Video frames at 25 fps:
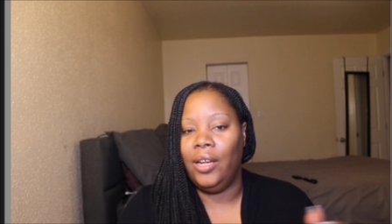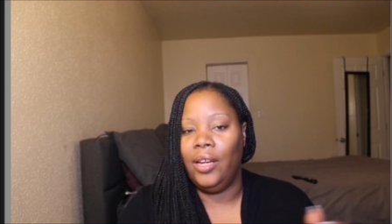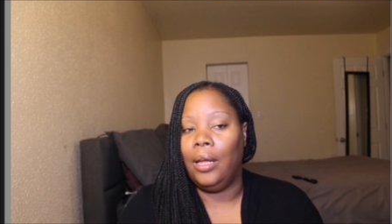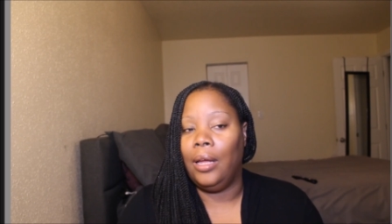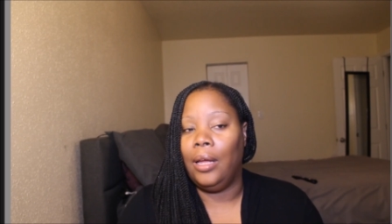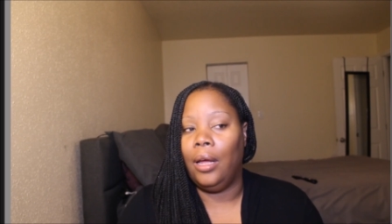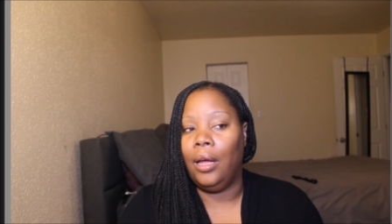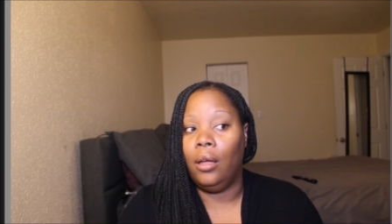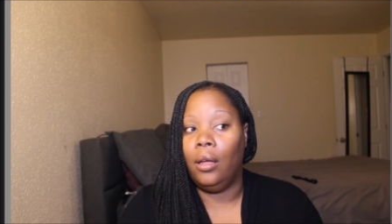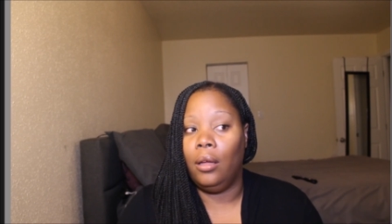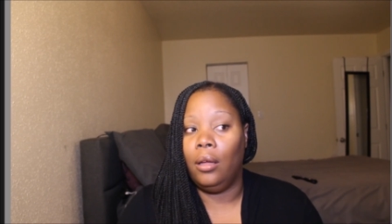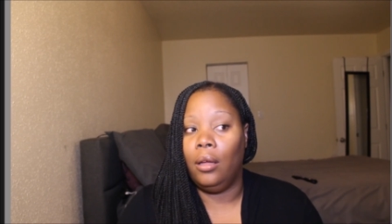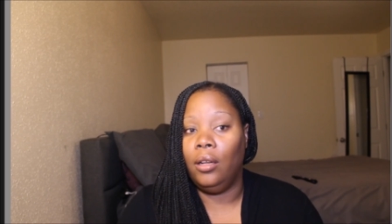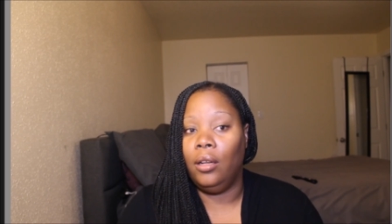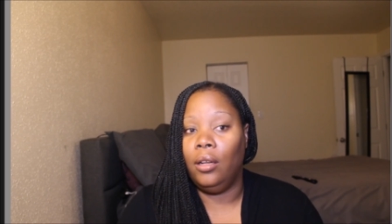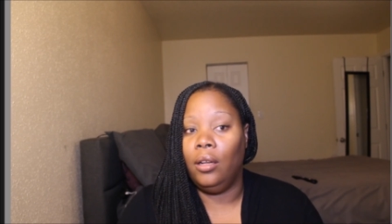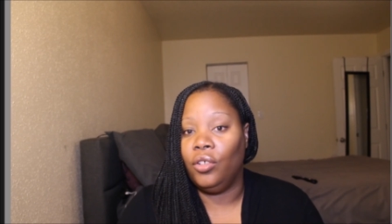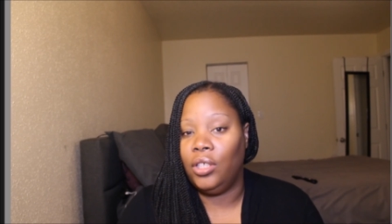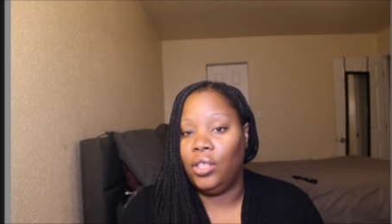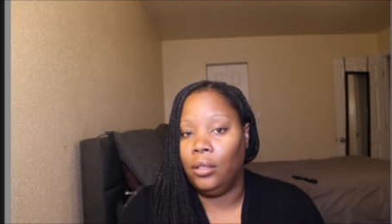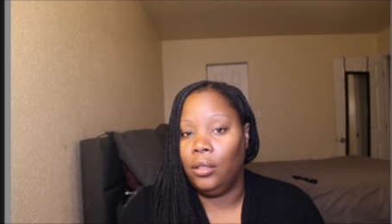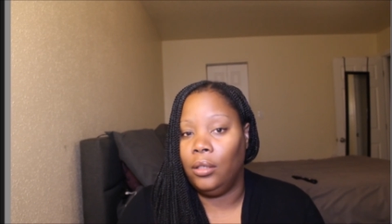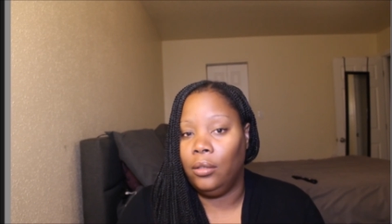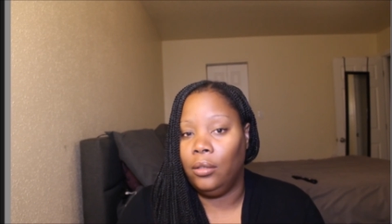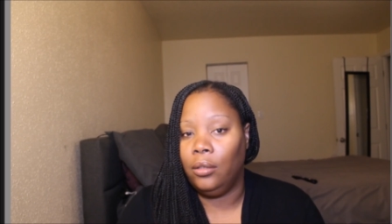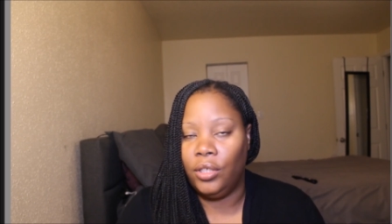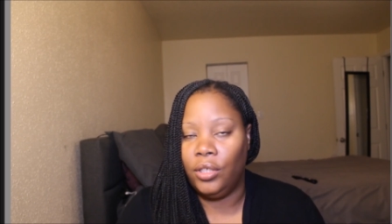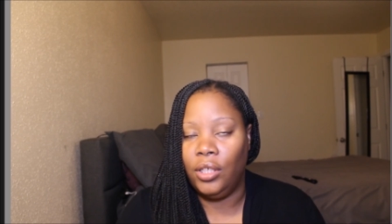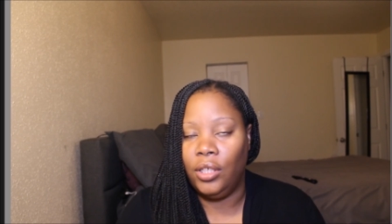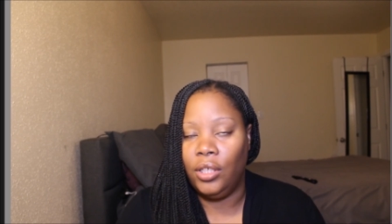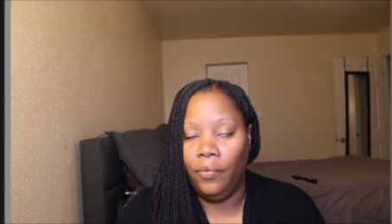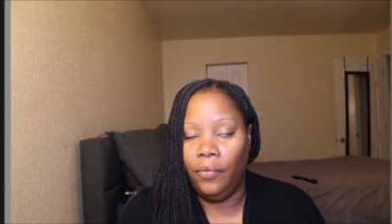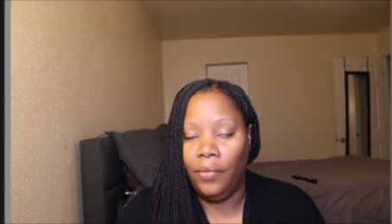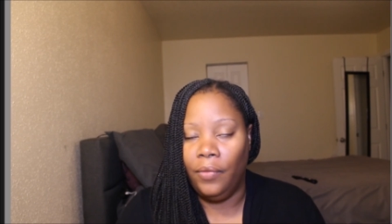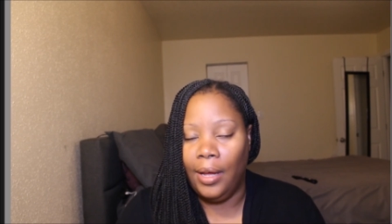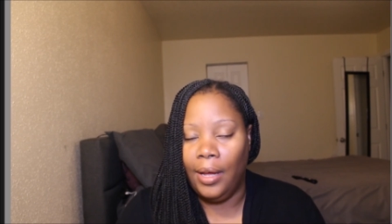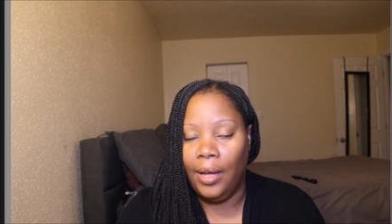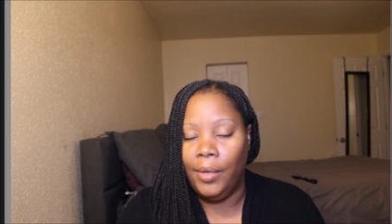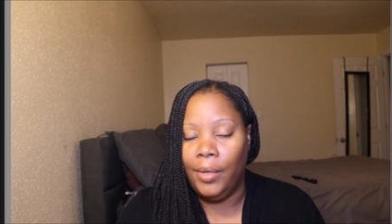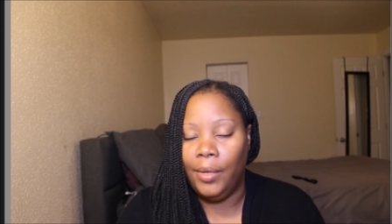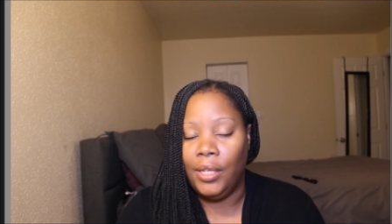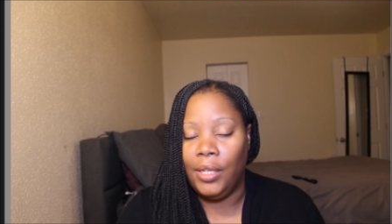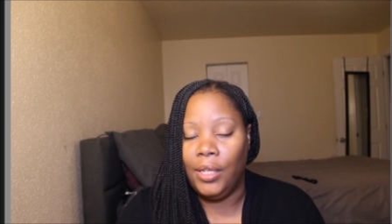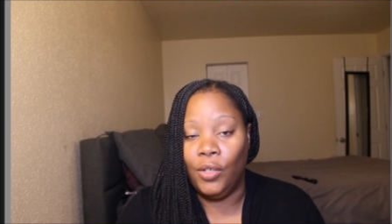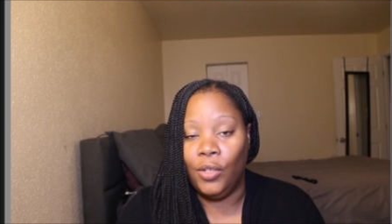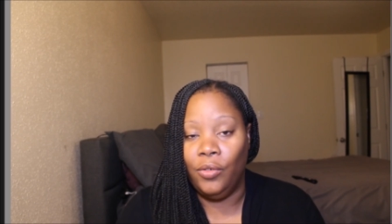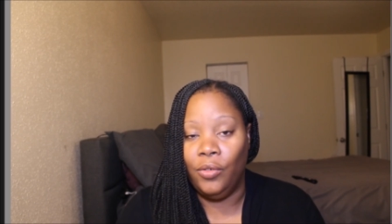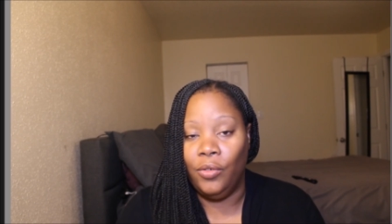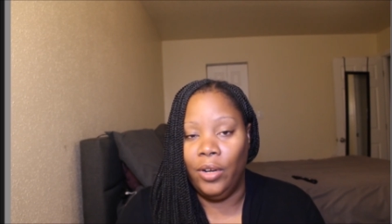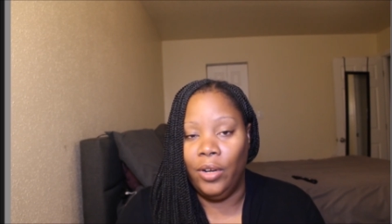He's like, oh, no, she'll find me
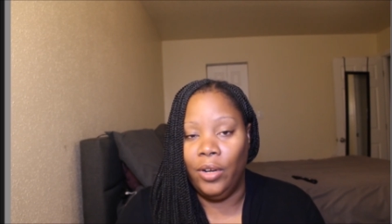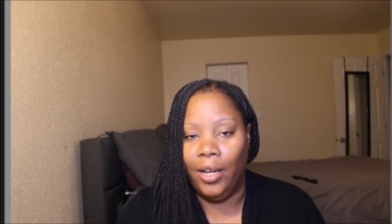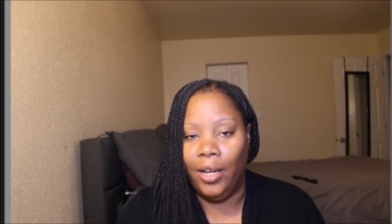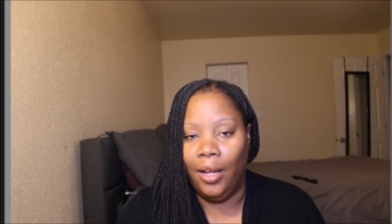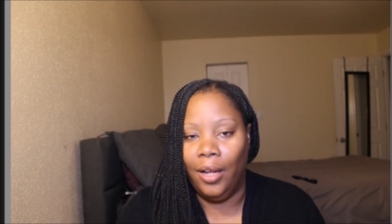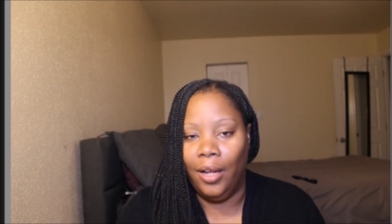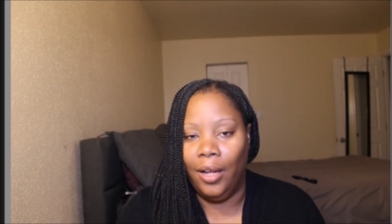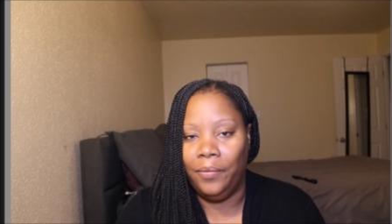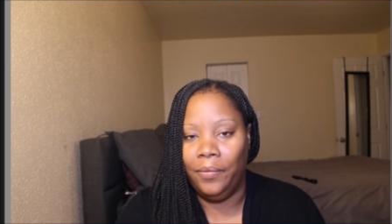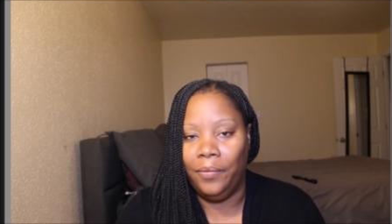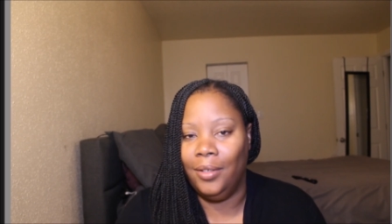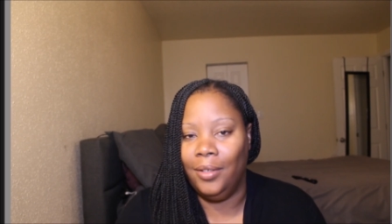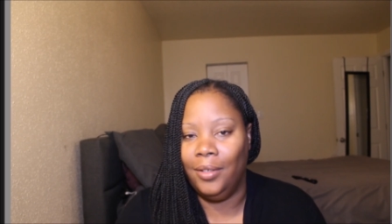soon enough.